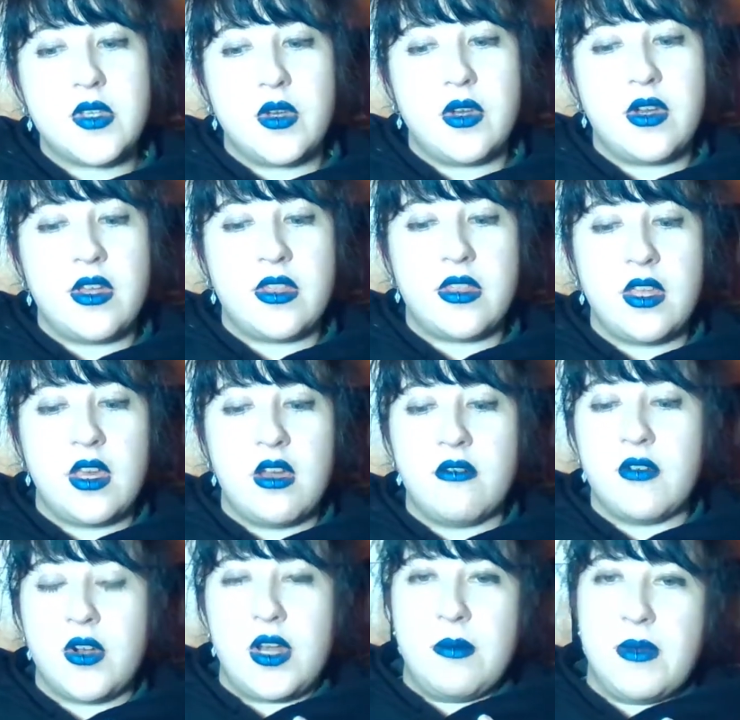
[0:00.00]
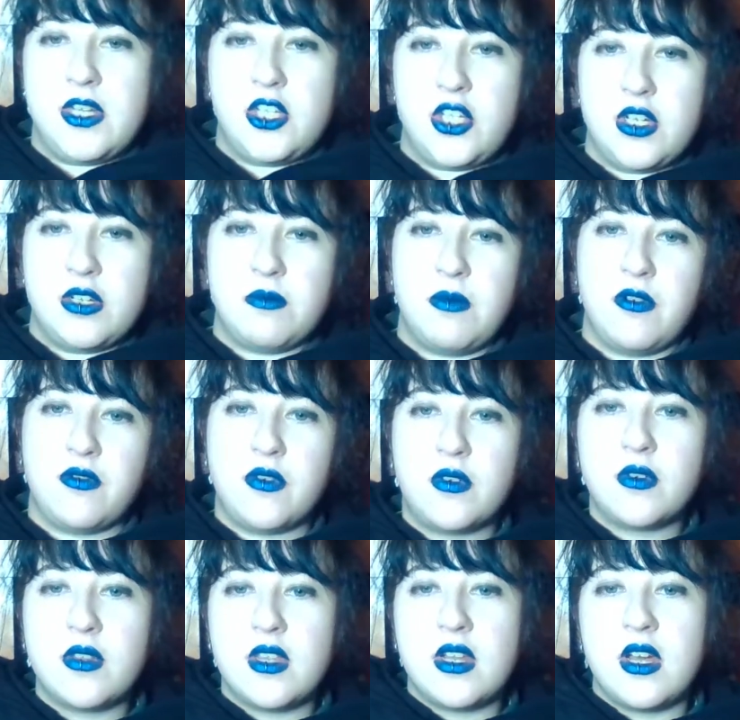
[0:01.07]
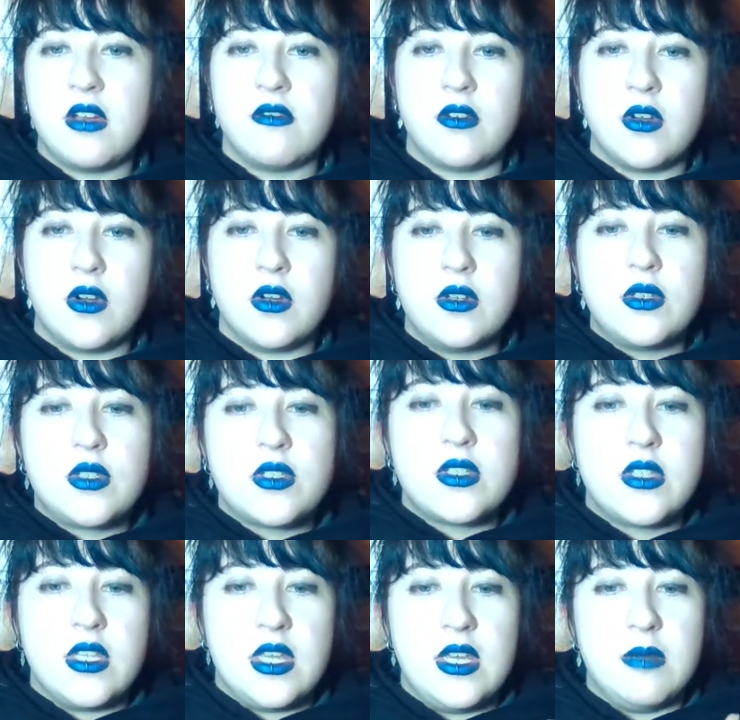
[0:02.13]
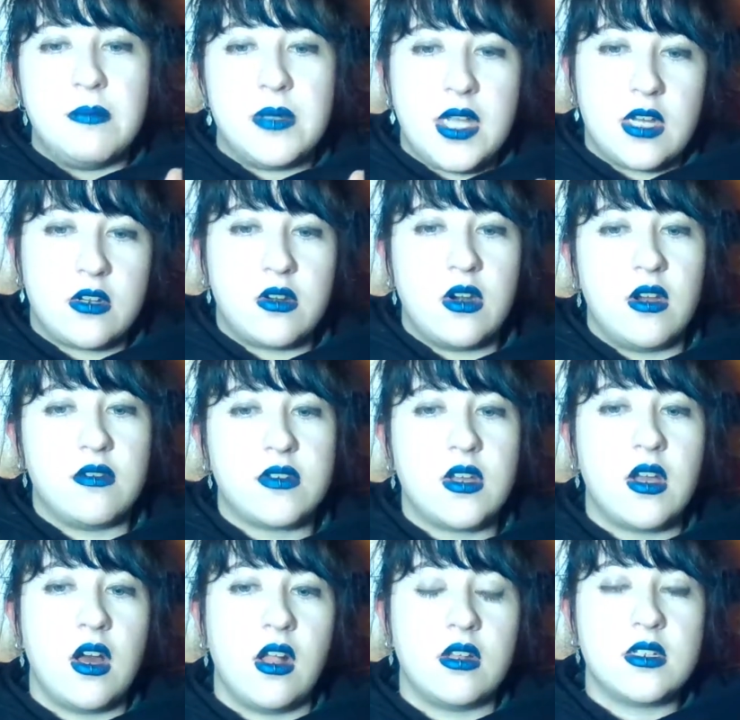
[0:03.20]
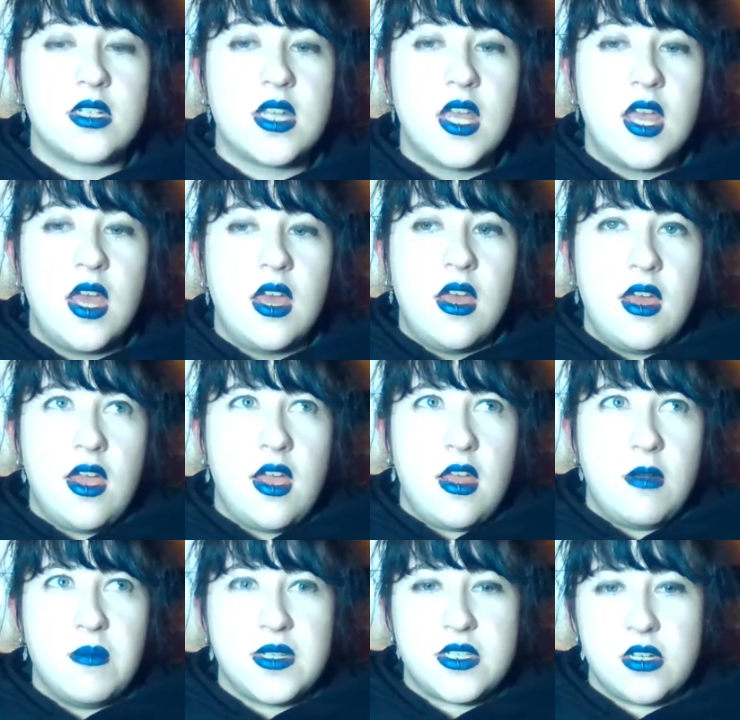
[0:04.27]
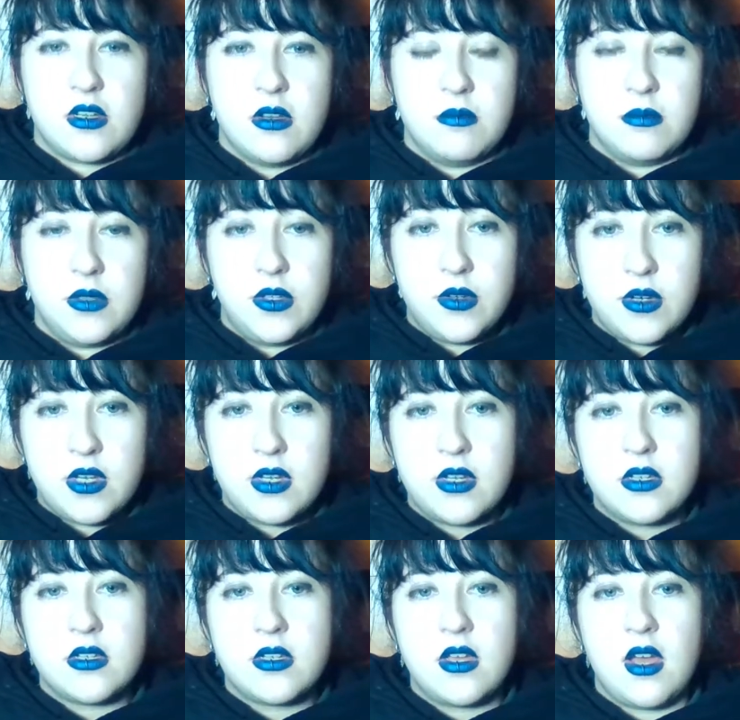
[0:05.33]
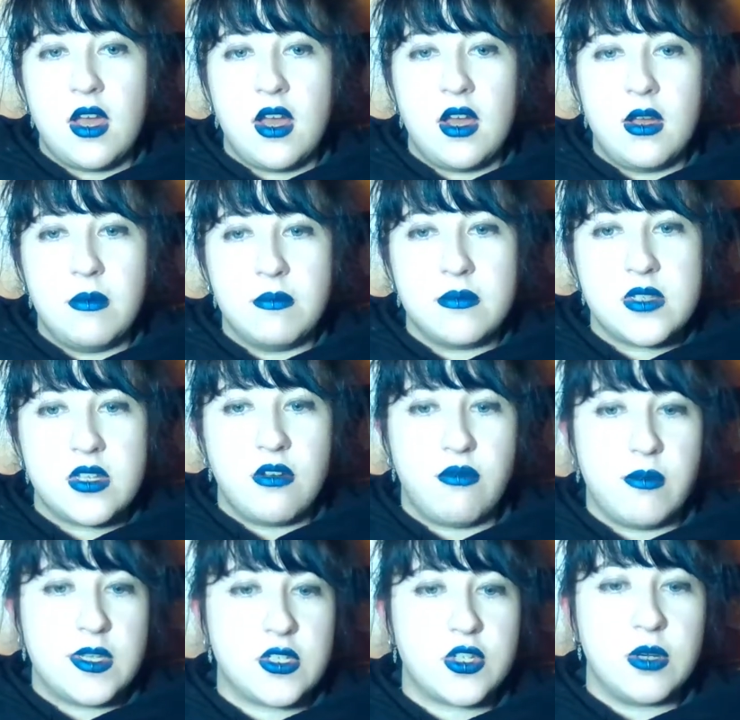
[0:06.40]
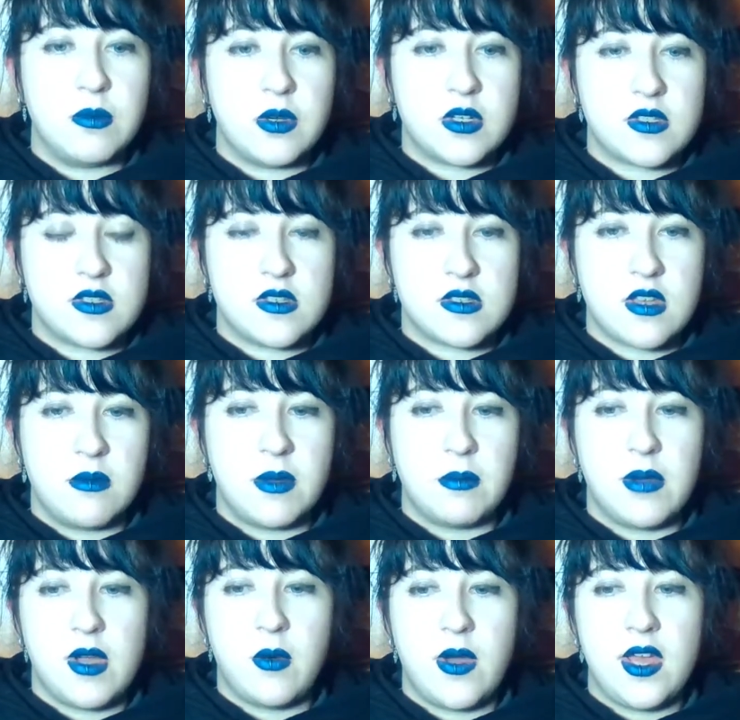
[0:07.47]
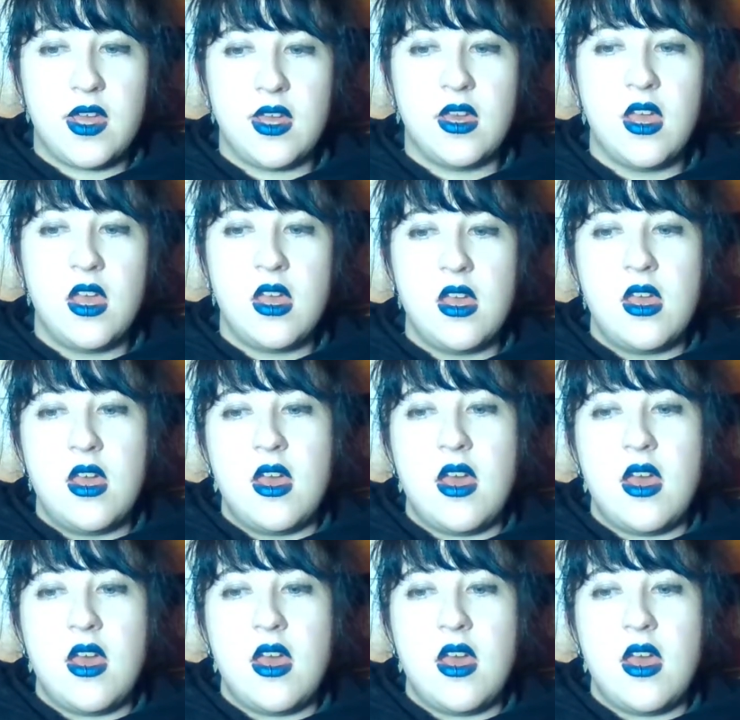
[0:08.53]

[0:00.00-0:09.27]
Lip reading: So I think I've already mentioned before that I've got the Blackcraft Cult and Mr. Cum Luna sort of mystery boxes coming my way.